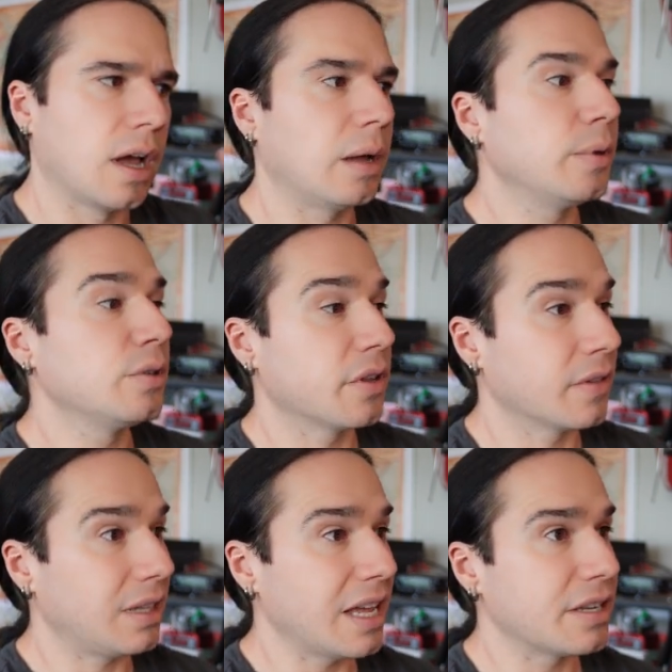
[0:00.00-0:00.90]
I'm using
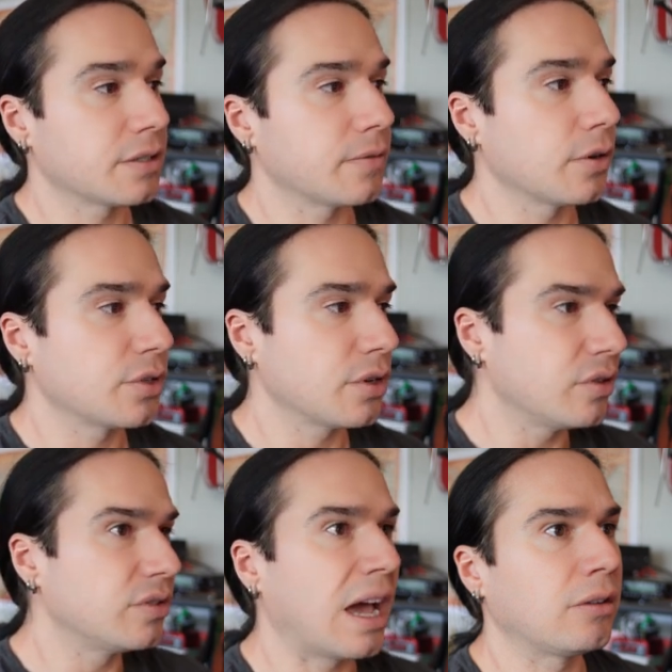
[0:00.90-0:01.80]
the latest version.
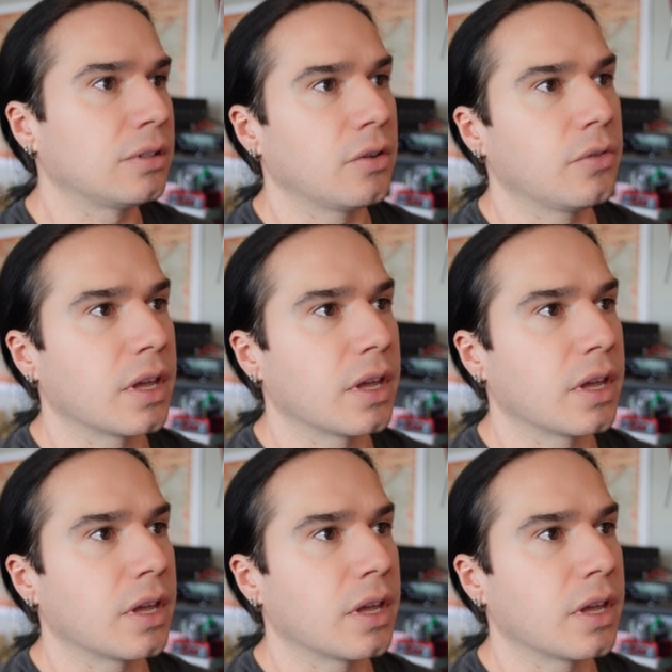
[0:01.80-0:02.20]
You download